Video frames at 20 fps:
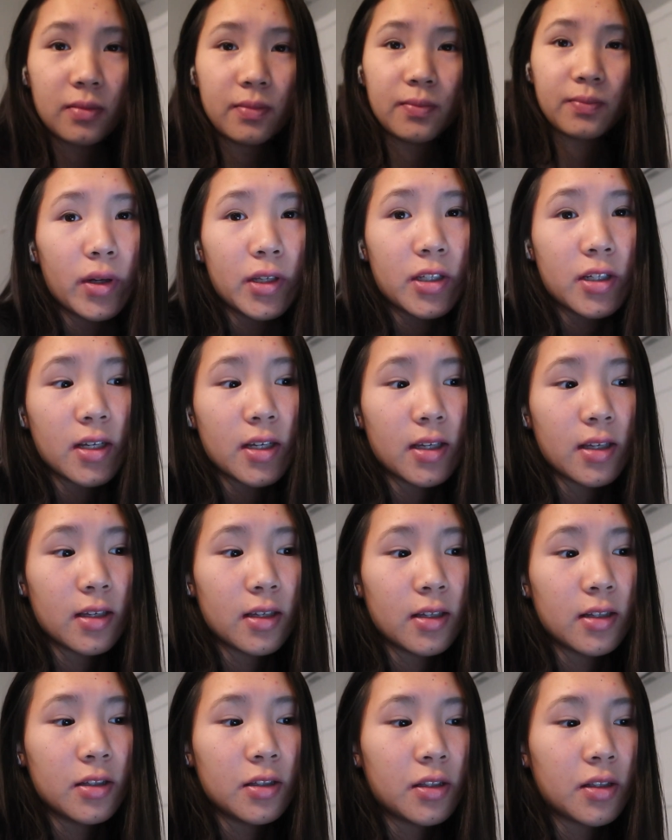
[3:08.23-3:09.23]
which
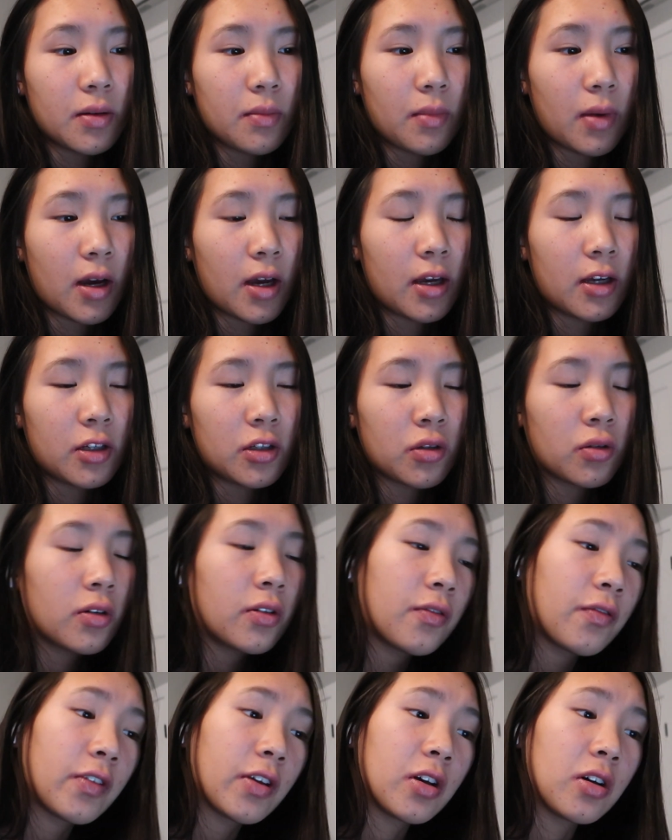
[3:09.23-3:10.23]
is my
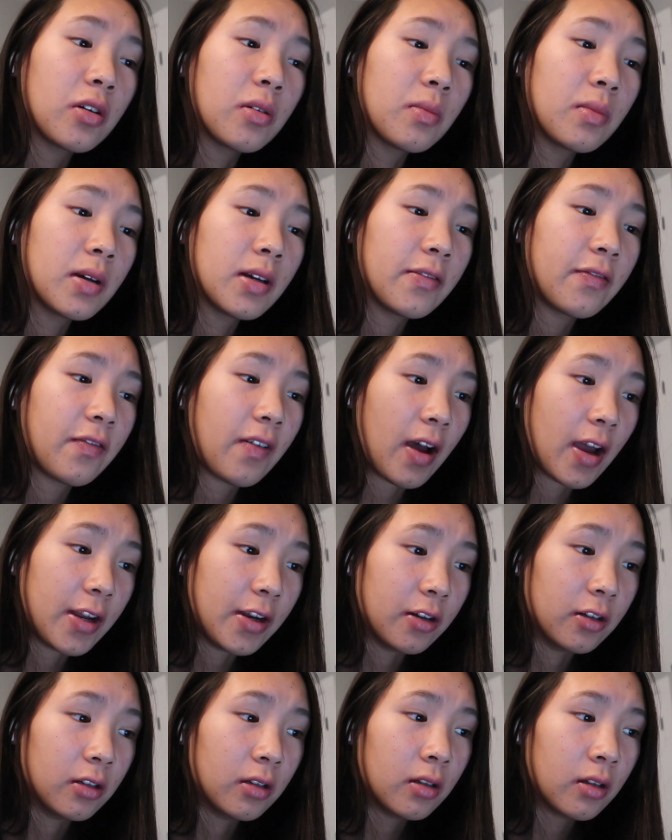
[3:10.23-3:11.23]
short film
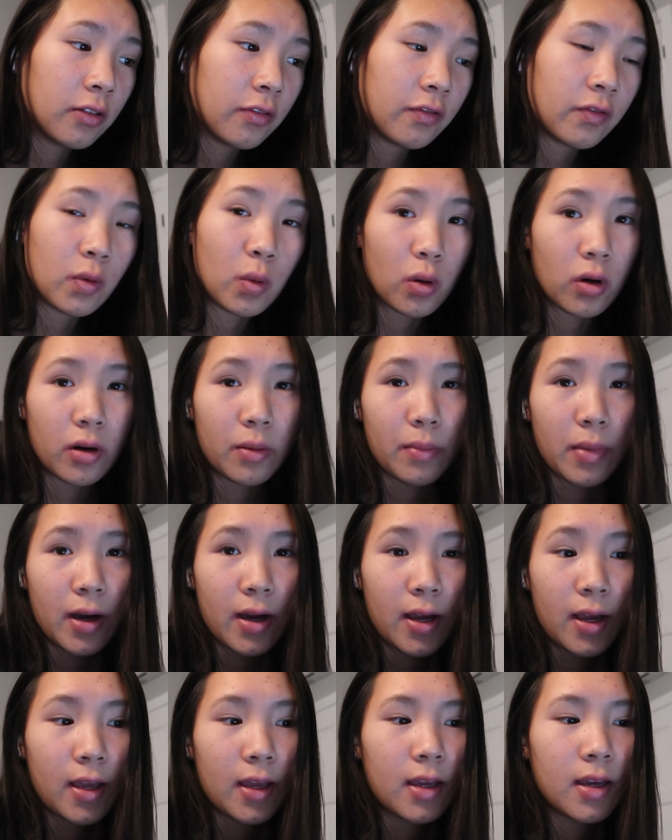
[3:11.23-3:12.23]
final for
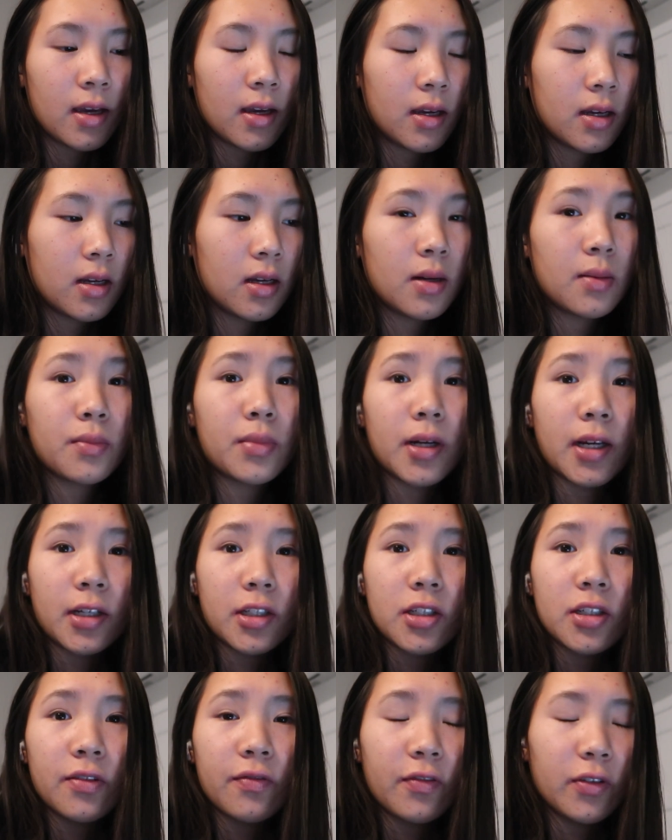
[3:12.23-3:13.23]
my
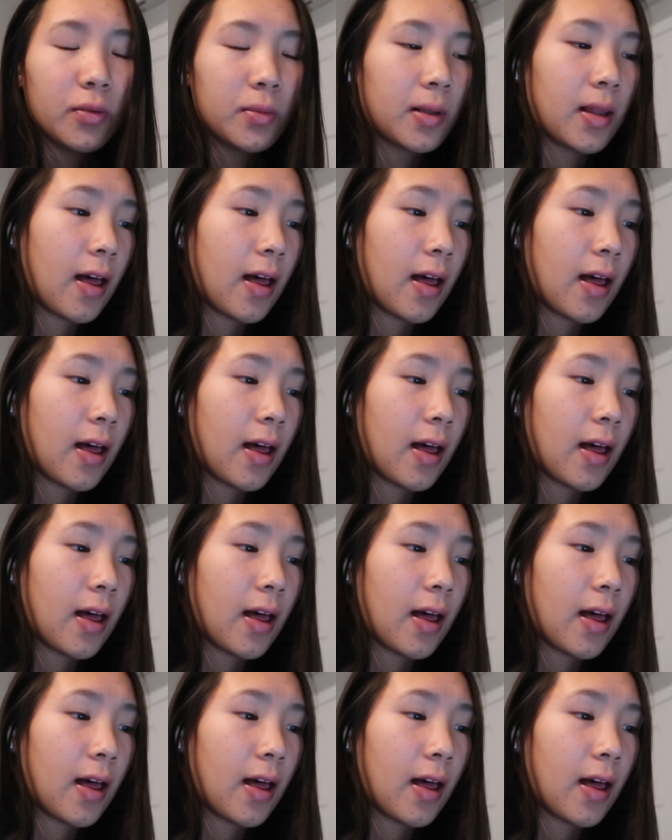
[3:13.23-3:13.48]
production film